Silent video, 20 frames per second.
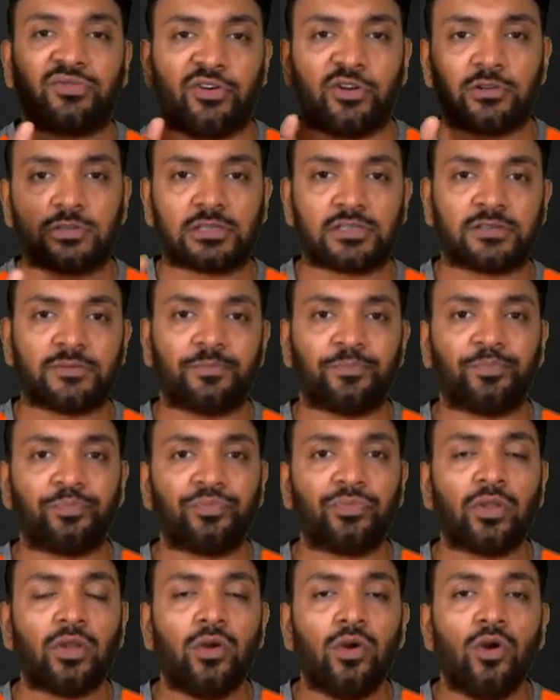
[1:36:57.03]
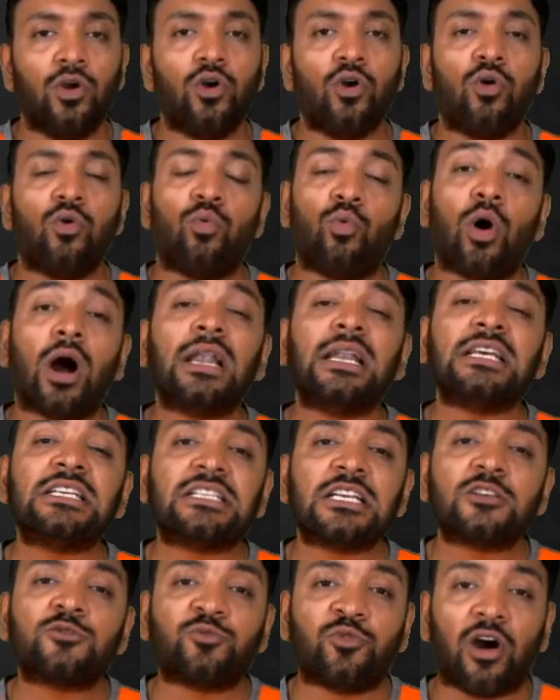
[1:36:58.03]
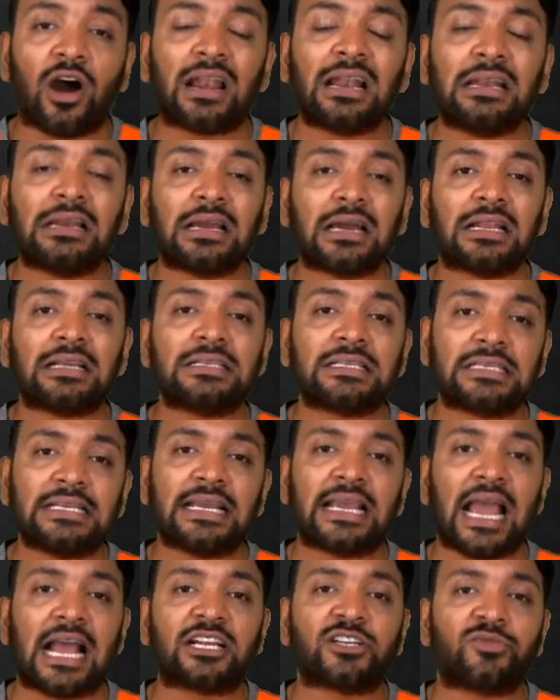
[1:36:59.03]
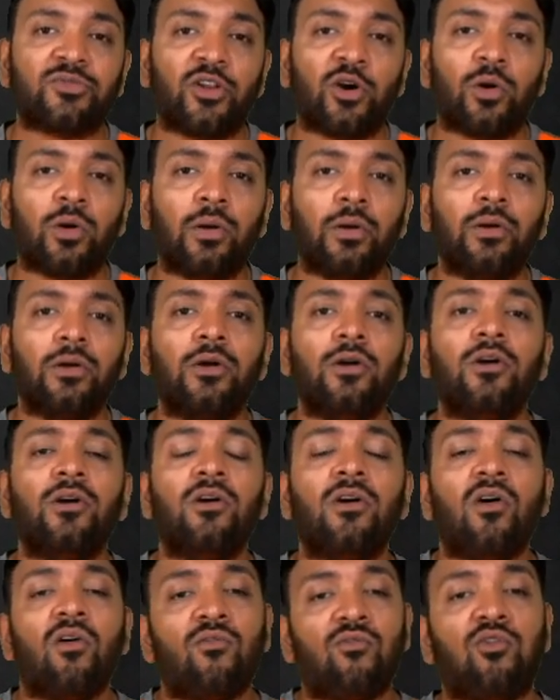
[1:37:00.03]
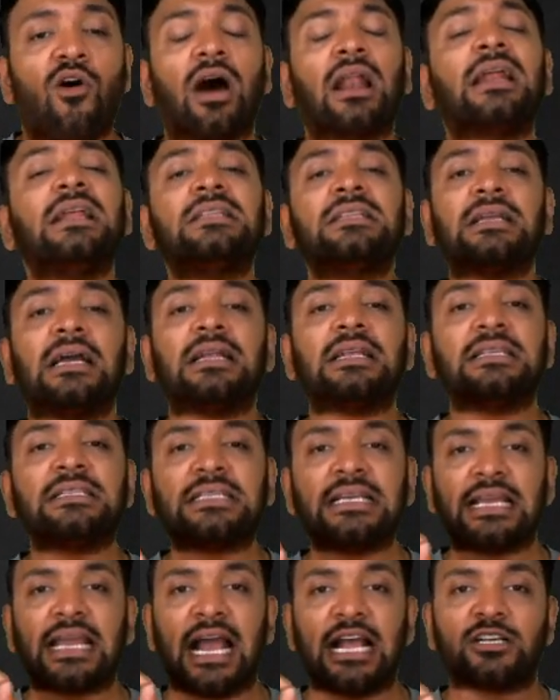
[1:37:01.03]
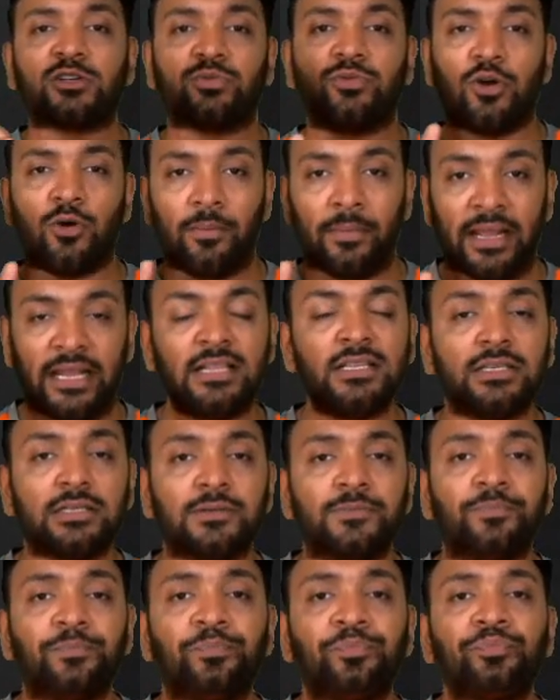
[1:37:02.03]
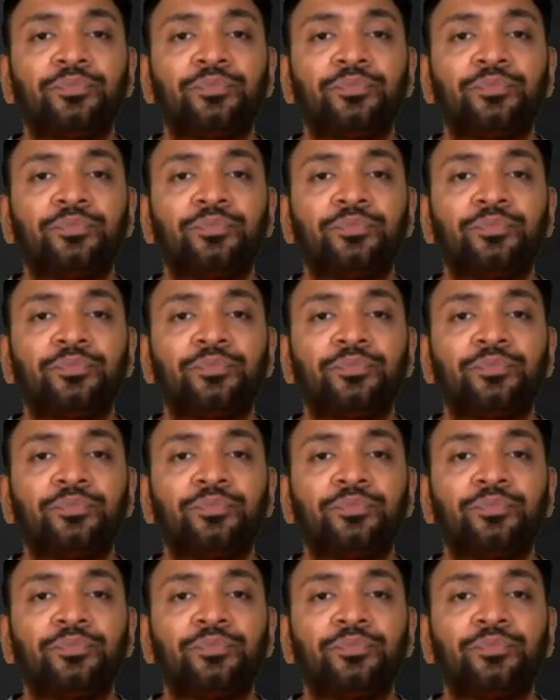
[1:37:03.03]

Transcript: flows. What is this foreign currency cash flow? Foreign currency cash flow means,